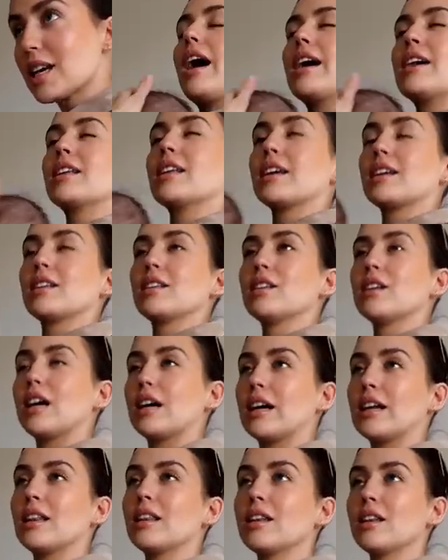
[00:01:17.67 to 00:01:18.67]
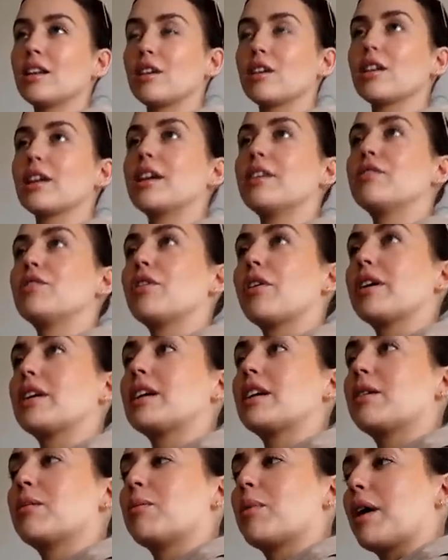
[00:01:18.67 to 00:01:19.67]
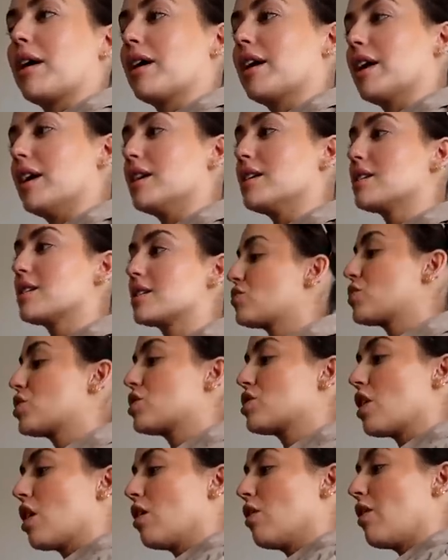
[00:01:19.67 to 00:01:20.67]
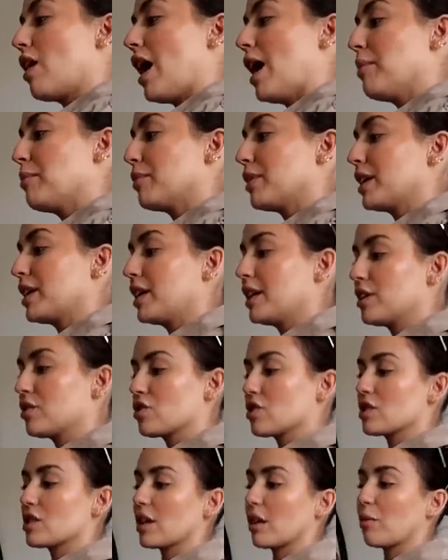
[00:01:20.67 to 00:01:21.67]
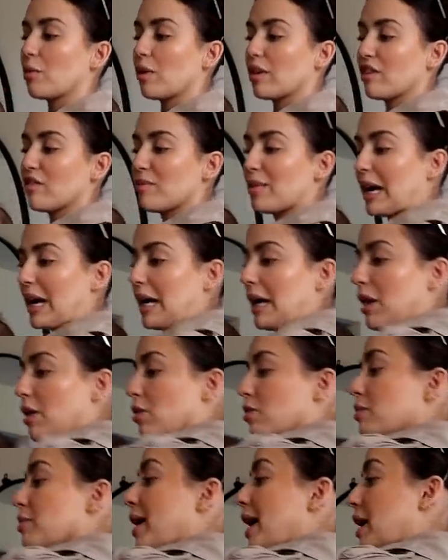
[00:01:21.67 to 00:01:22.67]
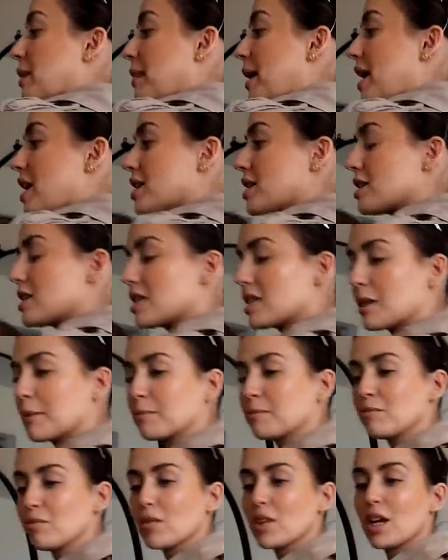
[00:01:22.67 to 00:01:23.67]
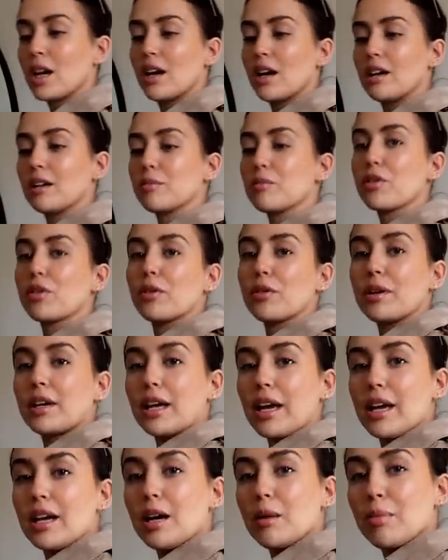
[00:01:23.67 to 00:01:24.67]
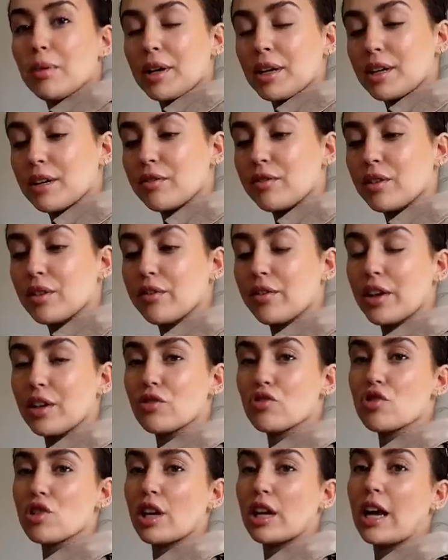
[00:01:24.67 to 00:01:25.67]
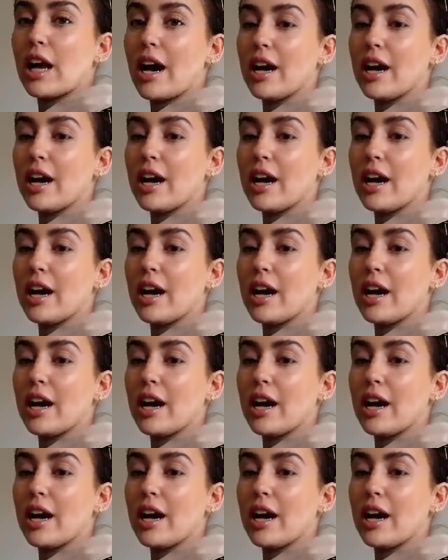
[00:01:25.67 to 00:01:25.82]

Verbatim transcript: I like, I literally have no idea where it is. So I'm bringing just like one of my own backpacks and I'm throwing in a blanket for Evangeline.